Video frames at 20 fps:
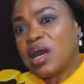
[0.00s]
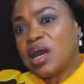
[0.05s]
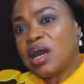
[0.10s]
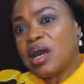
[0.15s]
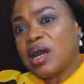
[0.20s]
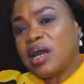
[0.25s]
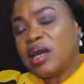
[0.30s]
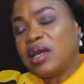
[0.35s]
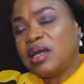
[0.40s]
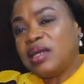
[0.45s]

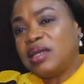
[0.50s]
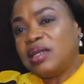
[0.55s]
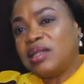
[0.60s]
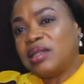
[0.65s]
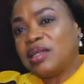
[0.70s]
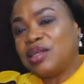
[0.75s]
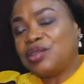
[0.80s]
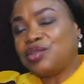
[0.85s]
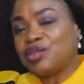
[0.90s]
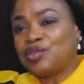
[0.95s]

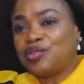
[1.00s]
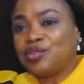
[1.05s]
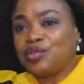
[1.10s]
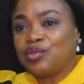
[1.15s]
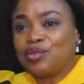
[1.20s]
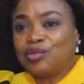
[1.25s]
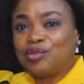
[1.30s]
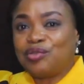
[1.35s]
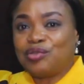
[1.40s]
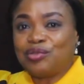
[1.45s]
They
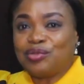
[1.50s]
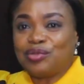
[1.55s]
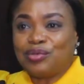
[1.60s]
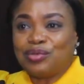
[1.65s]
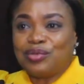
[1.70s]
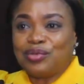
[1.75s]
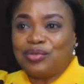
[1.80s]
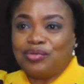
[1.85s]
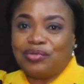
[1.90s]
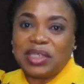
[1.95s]
just go
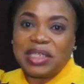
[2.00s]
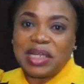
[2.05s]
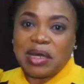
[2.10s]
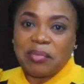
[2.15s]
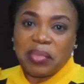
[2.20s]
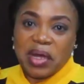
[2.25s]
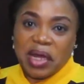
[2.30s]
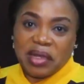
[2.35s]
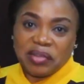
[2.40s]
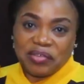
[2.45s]
to
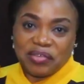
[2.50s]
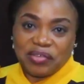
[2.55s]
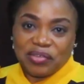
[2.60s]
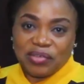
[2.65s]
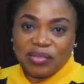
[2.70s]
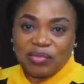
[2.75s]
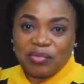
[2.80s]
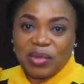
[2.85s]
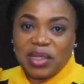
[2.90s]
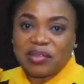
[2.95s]
greener
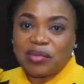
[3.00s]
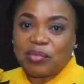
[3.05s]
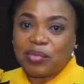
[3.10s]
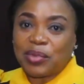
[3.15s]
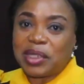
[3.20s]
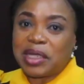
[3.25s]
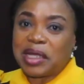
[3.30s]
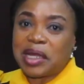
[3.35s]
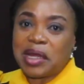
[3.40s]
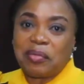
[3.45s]
pastures where
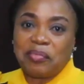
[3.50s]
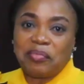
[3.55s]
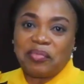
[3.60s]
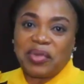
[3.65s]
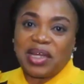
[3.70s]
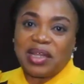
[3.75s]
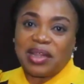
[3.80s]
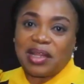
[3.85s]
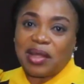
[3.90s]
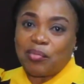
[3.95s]
somebody can
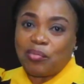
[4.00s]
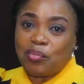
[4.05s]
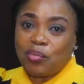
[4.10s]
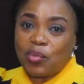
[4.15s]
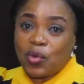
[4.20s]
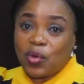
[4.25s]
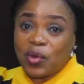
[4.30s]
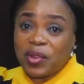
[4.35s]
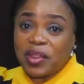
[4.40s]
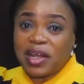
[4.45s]
pay them
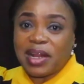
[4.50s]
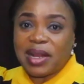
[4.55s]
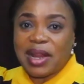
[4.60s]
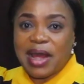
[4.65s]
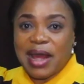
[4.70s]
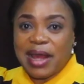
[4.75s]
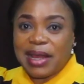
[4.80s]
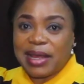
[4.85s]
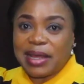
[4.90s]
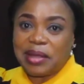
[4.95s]
more
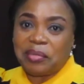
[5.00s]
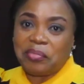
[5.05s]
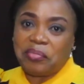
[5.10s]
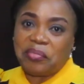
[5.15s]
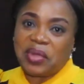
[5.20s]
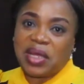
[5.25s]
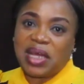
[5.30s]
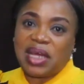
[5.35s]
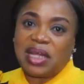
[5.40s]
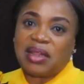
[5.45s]
than I
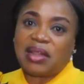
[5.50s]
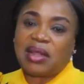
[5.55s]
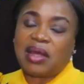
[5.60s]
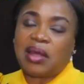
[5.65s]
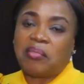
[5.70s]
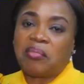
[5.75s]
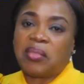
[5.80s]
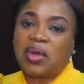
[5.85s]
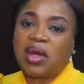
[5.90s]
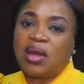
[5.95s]
can pay
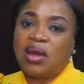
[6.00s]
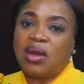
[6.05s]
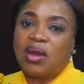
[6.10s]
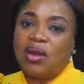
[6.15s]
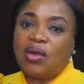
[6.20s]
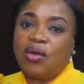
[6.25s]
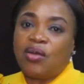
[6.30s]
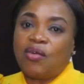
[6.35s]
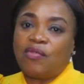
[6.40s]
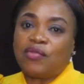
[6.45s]
them.
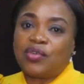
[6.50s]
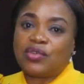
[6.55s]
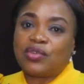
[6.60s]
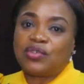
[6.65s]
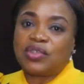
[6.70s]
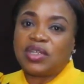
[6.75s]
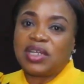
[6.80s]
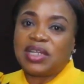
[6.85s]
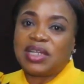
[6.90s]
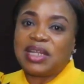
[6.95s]

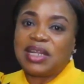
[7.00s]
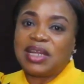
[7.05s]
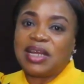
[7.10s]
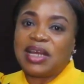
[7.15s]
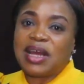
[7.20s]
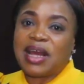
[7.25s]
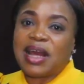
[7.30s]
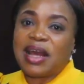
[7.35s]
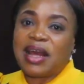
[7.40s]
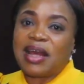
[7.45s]

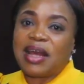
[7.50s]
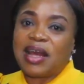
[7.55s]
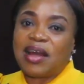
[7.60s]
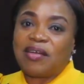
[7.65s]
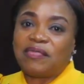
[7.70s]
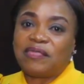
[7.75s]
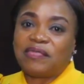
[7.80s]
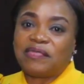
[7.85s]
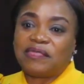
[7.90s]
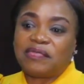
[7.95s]
Unfortunately, I
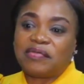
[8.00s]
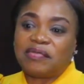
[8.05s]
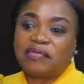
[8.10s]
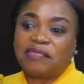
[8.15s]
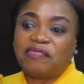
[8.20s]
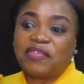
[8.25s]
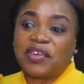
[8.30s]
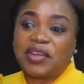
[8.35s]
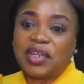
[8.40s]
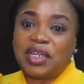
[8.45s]
have
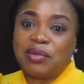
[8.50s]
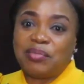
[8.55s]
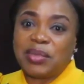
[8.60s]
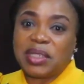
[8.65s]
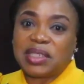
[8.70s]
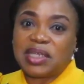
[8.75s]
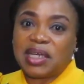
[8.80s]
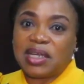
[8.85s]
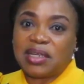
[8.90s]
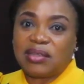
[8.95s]
very
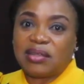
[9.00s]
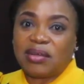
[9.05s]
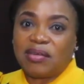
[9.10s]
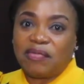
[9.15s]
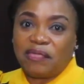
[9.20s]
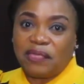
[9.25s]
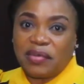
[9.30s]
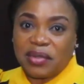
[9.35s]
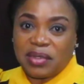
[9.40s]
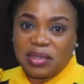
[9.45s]
limited
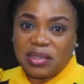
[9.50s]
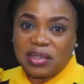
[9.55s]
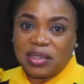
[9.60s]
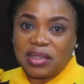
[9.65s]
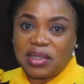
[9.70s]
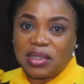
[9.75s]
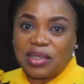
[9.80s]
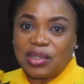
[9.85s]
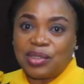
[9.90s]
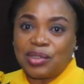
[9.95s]
fund.
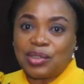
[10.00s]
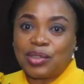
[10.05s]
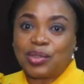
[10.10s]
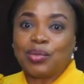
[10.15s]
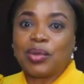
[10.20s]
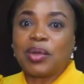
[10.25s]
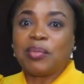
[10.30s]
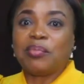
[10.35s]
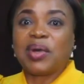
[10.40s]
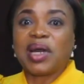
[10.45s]

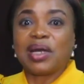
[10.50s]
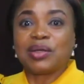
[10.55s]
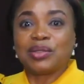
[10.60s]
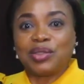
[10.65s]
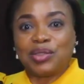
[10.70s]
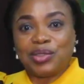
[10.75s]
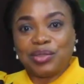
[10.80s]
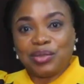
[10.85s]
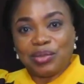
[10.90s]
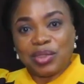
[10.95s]
So we're
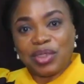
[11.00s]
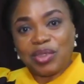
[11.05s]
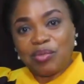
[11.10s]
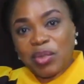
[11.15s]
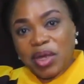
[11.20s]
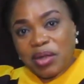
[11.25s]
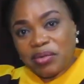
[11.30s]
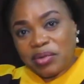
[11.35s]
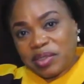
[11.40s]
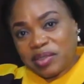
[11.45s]
back to
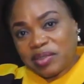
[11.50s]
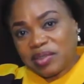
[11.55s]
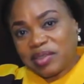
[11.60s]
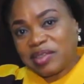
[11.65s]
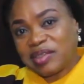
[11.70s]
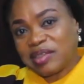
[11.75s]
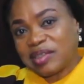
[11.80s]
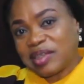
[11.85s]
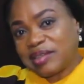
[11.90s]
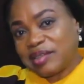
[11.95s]
human
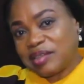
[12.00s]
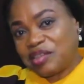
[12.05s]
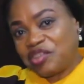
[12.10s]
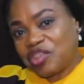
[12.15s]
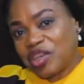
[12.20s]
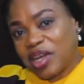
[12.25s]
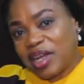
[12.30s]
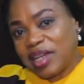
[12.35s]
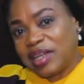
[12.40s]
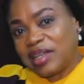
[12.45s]
resources as a
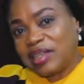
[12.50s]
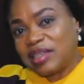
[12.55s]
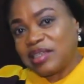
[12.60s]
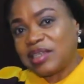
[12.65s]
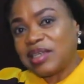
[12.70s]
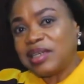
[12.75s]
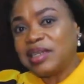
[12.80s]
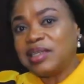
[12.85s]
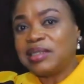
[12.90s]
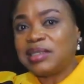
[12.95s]

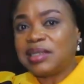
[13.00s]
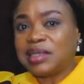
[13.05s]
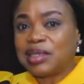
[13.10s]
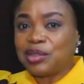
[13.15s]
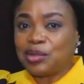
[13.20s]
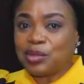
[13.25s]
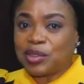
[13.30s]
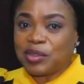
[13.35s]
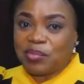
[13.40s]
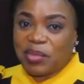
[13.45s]
challenge,
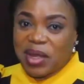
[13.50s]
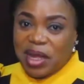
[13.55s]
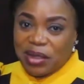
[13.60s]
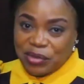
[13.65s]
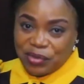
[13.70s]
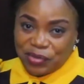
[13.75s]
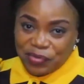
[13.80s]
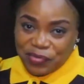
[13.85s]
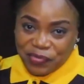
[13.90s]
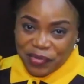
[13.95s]
taking us
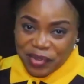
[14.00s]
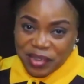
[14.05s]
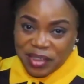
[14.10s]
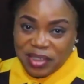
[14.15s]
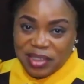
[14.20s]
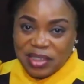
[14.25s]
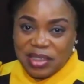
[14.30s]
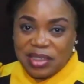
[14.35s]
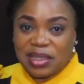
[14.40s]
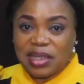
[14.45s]
back to
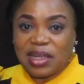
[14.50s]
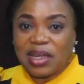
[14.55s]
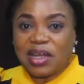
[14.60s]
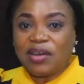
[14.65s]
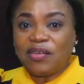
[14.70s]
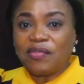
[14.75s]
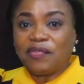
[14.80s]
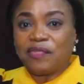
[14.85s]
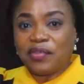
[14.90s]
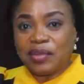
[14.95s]
funding.
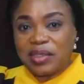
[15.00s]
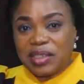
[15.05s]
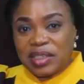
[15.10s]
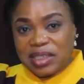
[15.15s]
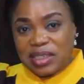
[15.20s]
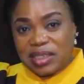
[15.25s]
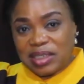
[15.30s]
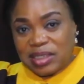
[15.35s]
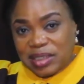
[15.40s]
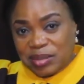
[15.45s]

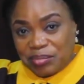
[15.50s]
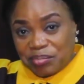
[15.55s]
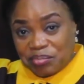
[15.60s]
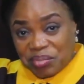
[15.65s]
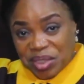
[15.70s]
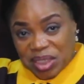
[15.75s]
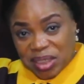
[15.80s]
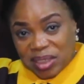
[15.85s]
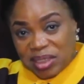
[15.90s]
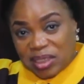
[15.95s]
Funding is a
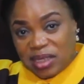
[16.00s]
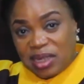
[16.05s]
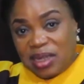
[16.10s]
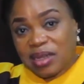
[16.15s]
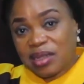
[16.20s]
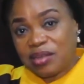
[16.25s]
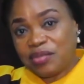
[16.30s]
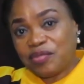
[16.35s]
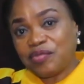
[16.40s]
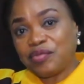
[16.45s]
big
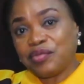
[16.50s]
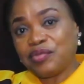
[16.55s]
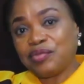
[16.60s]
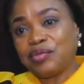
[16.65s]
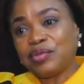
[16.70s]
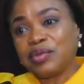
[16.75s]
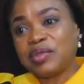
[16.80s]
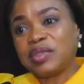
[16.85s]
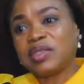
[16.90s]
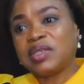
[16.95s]
challenge
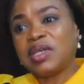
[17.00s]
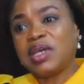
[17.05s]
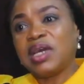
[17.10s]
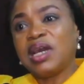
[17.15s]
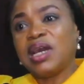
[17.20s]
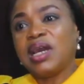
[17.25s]
for us.